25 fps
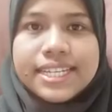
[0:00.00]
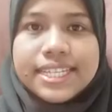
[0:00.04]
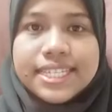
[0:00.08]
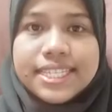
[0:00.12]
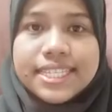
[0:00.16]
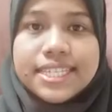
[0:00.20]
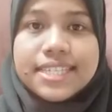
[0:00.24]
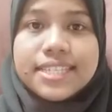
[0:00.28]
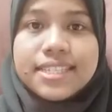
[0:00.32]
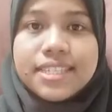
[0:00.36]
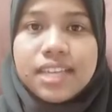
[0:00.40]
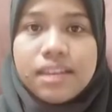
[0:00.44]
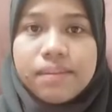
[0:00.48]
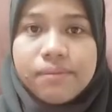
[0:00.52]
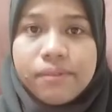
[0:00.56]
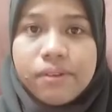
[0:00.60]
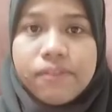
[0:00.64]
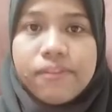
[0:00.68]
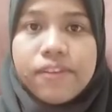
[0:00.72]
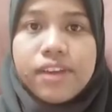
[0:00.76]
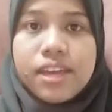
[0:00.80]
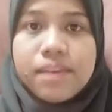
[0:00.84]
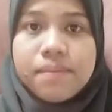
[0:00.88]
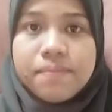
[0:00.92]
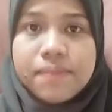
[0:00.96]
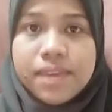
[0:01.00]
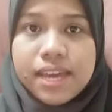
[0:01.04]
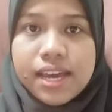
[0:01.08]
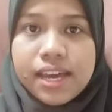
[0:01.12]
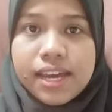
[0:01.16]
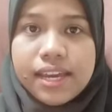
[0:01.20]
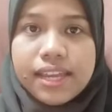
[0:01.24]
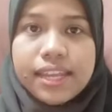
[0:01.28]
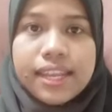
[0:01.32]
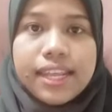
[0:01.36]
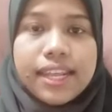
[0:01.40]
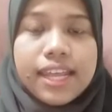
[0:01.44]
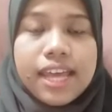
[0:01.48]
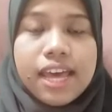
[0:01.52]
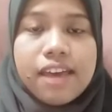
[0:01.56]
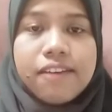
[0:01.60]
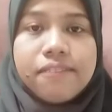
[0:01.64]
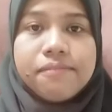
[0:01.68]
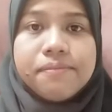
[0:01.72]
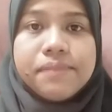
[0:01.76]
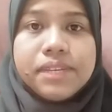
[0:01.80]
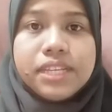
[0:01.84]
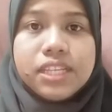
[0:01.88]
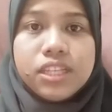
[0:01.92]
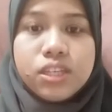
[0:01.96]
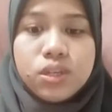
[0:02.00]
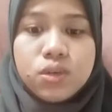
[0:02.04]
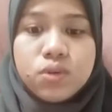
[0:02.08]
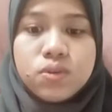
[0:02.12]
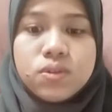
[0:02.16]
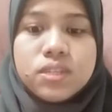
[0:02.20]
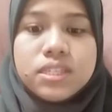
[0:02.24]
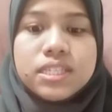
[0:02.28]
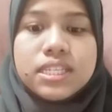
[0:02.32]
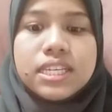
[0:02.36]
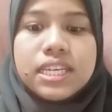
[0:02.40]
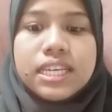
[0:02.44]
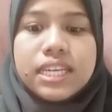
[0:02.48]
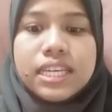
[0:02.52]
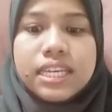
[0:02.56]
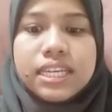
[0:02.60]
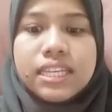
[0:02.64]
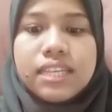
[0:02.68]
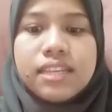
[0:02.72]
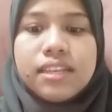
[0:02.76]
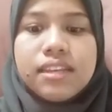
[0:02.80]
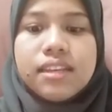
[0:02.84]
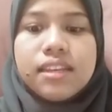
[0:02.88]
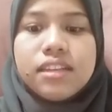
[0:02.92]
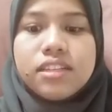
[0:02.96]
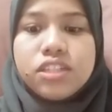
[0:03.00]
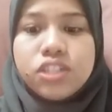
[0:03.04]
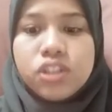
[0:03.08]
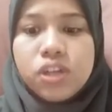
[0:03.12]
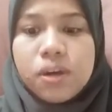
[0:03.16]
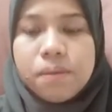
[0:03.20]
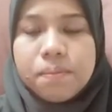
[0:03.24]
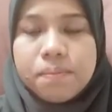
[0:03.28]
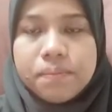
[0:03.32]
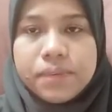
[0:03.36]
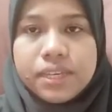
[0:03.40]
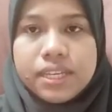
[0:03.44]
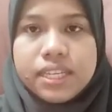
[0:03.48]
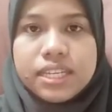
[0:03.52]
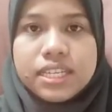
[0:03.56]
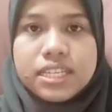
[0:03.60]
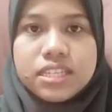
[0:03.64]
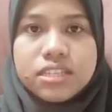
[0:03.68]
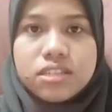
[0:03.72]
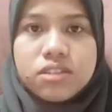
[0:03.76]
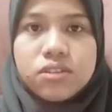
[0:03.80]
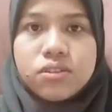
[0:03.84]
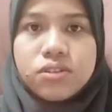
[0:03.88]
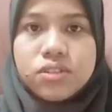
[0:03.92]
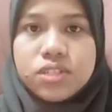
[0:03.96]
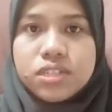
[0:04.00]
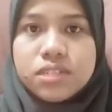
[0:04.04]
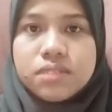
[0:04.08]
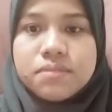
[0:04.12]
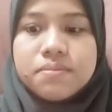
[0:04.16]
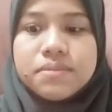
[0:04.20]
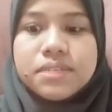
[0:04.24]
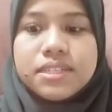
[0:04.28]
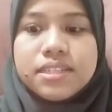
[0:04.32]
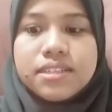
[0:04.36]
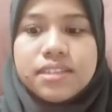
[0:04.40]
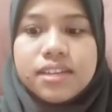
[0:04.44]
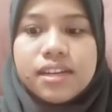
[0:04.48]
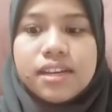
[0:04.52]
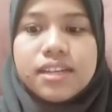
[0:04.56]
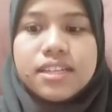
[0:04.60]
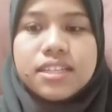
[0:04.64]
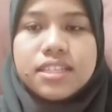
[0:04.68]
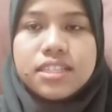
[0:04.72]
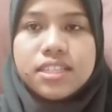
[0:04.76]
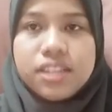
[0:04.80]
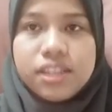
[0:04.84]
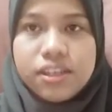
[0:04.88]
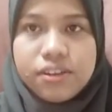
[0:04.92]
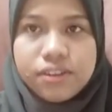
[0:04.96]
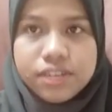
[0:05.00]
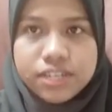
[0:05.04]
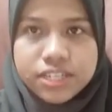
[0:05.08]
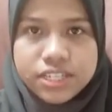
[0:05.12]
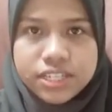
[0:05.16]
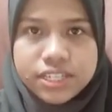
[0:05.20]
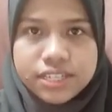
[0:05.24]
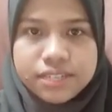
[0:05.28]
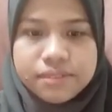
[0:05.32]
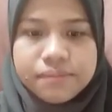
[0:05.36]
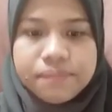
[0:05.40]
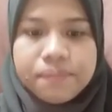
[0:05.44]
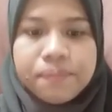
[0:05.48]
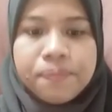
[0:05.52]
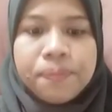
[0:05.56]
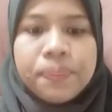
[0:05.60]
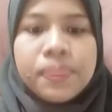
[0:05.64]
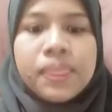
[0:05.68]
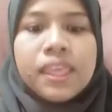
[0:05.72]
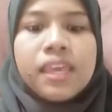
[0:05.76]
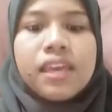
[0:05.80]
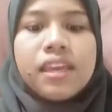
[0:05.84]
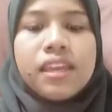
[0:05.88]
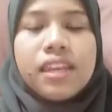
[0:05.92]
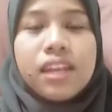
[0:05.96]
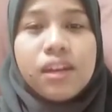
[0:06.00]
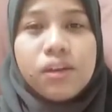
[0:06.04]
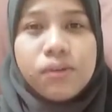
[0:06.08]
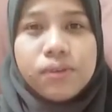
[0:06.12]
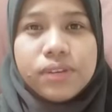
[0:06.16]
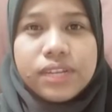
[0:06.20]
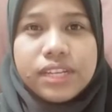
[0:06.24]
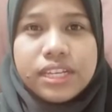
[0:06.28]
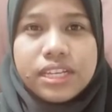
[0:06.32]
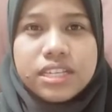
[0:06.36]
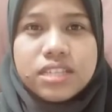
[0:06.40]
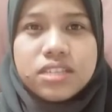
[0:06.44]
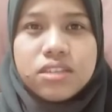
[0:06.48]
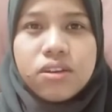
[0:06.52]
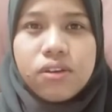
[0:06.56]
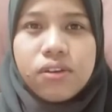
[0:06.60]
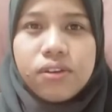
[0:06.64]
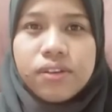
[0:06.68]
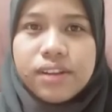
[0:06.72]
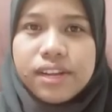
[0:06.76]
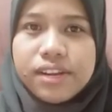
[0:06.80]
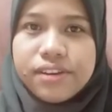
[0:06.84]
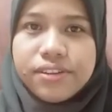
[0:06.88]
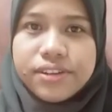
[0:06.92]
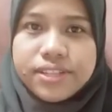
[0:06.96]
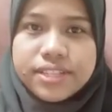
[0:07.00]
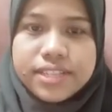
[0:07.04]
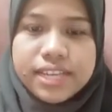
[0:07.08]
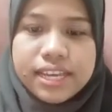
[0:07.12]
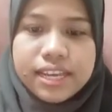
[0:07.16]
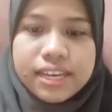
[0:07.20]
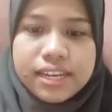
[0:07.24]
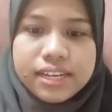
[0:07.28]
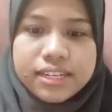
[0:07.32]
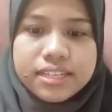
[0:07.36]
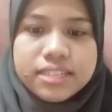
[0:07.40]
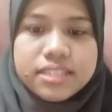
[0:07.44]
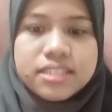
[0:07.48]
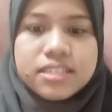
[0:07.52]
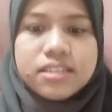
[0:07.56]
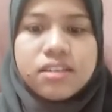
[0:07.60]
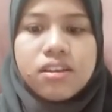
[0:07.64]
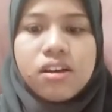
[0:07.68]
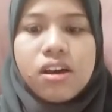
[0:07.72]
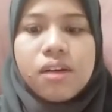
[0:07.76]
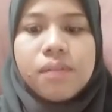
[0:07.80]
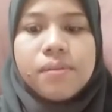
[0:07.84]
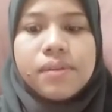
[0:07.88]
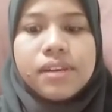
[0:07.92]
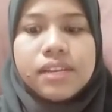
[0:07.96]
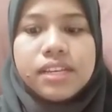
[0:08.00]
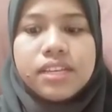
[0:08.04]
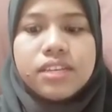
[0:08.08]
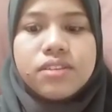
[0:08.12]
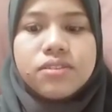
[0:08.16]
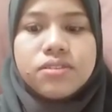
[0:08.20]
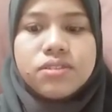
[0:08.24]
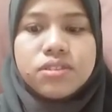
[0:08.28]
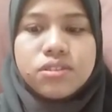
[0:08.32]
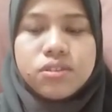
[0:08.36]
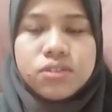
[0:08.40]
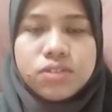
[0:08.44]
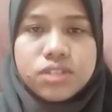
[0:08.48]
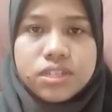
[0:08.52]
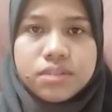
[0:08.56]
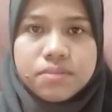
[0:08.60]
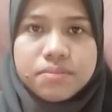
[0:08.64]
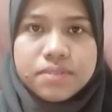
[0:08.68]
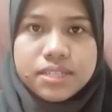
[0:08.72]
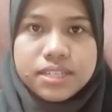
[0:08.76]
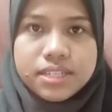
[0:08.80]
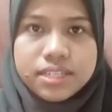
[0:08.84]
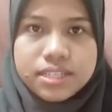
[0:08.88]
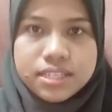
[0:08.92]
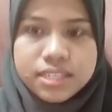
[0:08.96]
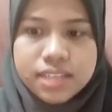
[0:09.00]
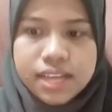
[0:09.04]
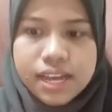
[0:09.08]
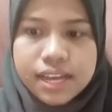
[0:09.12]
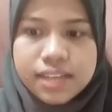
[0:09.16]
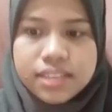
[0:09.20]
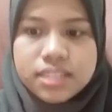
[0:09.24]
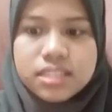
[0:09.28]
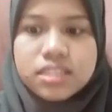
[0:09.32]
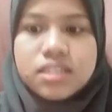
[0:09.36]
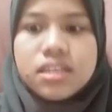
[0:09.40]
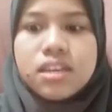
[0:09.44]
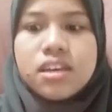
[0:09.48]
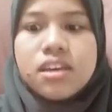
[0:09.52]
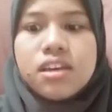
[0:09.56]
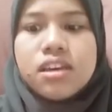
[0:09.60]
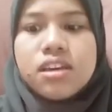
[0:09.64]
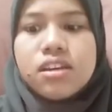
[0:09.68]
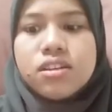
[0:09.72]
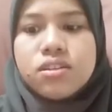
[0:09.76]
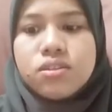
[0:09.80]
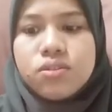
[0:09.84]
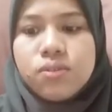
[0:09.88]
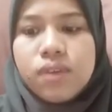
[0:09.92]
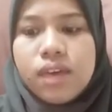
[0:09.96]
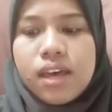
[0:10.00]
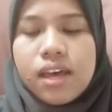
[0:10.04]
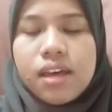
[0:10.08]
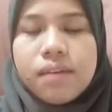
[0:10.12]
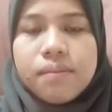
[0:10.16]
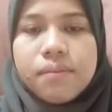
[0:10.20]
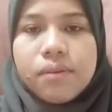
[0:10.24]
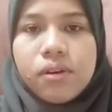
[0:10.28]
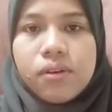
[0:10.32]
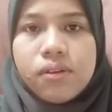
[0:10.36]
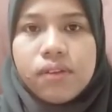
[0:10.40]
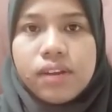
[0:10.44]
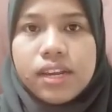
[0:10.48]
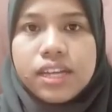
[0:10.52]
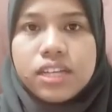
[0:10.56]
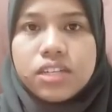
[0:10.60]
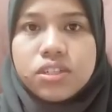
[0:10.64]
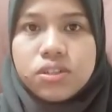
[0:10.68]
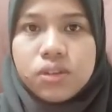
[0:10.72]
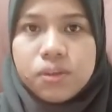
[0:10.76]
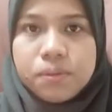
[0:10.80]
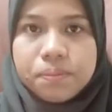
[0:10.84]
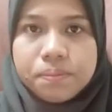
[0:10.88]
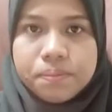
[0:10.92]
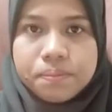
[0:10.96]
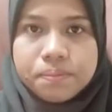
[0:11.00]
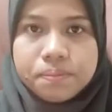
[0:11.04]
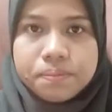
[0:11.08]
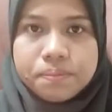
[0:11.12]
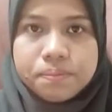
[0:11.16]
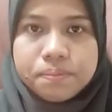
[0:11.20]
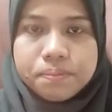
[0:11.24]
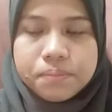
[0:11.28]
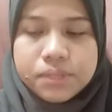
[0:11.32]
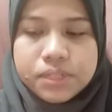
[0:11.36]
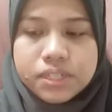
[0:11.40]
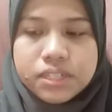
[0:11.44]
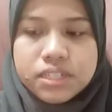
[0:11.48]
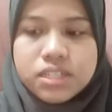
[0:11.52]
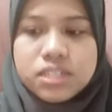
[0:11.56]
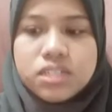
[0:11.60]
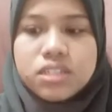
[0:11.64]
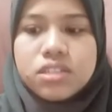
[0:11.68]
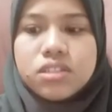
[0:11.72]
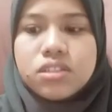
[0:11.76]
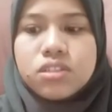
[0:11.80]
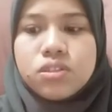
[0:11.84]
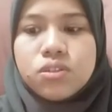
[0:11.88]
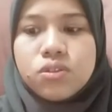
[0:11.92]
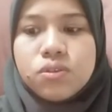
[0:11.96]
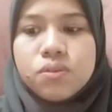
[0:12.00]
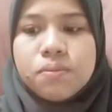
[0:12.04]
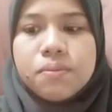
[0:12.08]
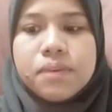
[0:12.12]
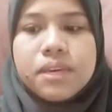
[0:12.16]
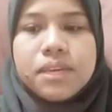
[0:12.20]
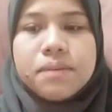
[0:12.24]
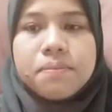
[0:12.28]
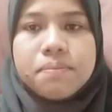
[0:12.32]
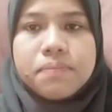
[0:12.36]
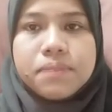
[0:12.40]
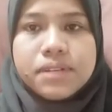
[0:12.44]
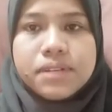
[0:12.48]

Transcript: The third type of API that have been used in Shopee is social media integration. Nowadays, online retailers commonly use social media sites to help online shoppers to make